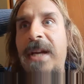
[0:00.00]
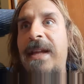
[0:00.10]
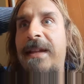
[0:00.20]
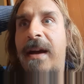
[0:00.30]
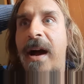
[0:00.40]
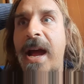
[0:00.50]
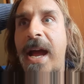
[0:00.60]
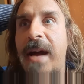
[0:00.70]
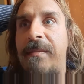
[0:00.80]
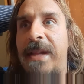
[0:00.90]
That I
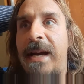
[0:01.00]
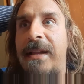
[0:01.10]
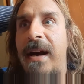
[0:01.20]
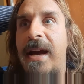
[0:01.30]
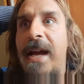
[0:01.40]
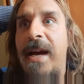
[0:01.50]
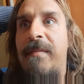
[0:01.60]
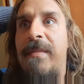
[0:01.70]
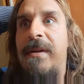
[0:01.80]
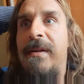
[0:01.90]
am, that I am.